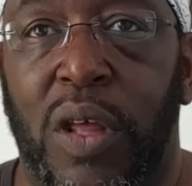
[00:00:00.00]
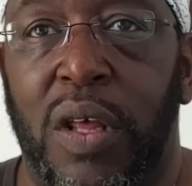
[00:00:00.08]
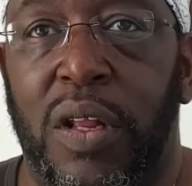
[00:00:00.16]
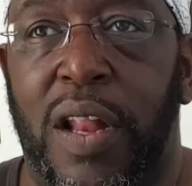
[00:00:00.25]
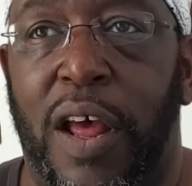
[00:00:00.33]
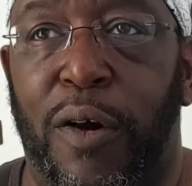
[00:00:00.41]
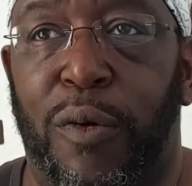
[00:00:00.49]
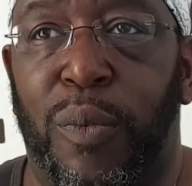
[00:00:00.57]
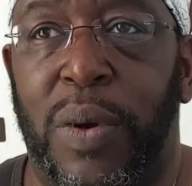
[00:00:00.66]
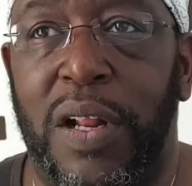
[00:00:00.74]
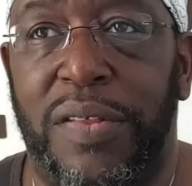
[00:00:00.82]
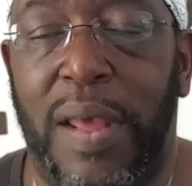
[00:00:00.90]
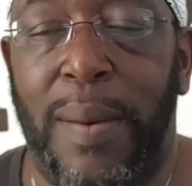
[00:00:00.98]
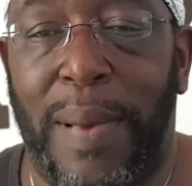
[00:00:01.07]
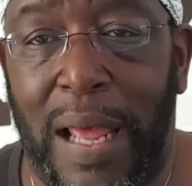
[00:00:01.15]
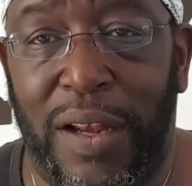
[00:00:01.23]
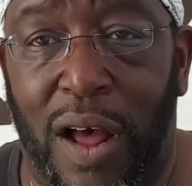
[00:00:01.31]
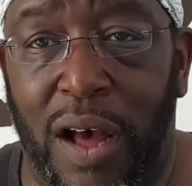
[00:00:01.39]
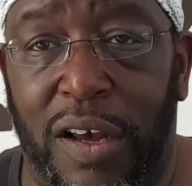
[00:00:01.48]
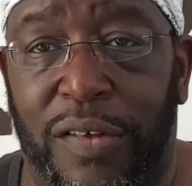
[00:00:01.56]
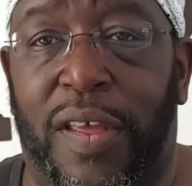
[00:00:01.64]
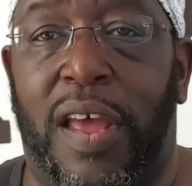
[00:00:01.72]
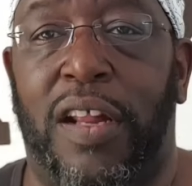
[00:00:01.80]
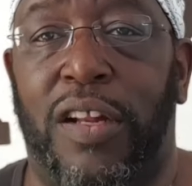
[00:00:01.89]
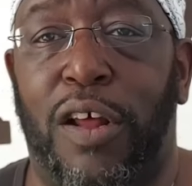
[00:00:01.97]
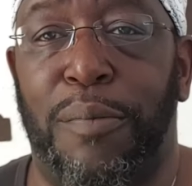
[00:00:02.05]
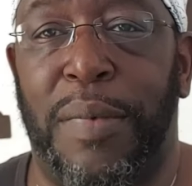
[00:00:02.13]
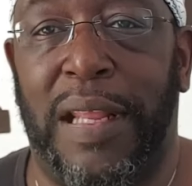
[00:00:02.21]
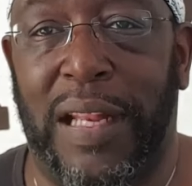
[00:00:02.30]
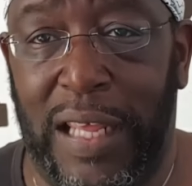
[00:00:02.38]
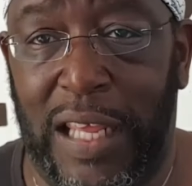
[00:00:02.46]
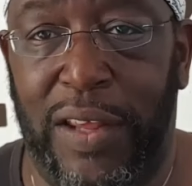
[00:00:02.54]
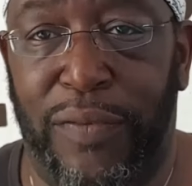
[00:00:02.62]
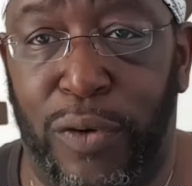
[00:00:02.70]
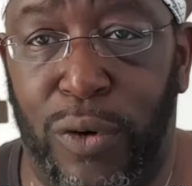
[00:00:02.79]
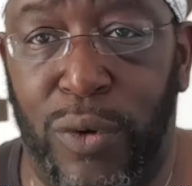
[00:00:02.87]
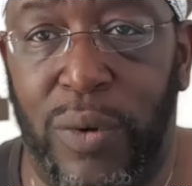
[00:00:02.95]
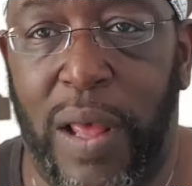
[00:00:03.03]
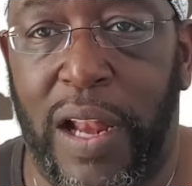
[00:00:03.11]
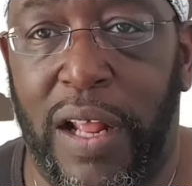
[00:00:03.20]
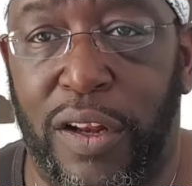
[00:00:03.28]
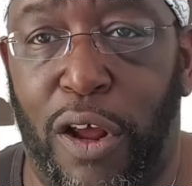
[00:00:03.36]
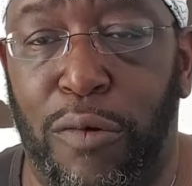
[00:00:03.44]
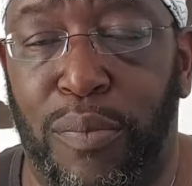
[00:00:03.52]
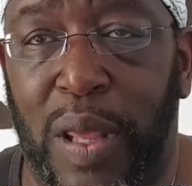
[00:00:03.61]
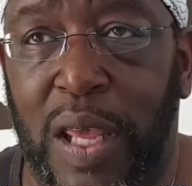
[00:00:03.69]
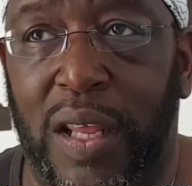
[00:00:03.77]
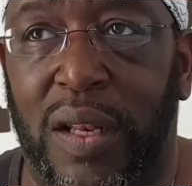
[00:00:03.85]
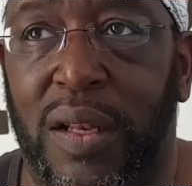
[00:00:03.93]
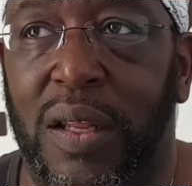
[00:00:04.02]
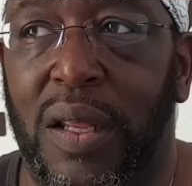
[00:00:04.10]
Now, when I say about a darker side, I don't mean evil, and I don't mean